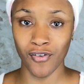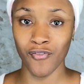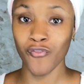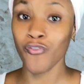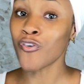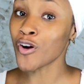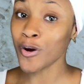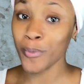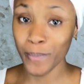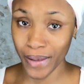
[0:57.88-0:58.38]

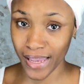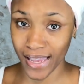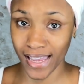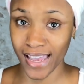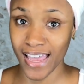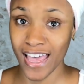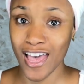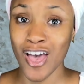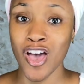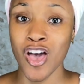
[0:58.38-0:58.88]
for
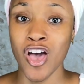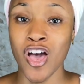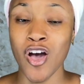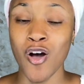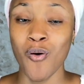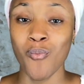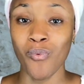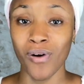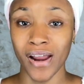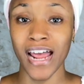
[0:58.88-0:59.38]
me
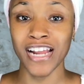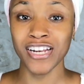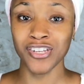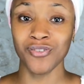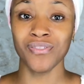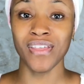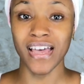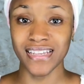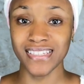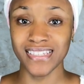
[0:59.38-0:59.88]
when I do
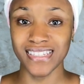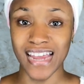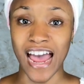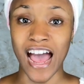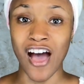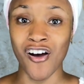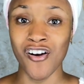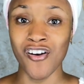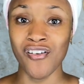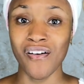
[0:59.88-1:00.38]
that
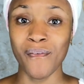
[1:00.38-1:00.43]
style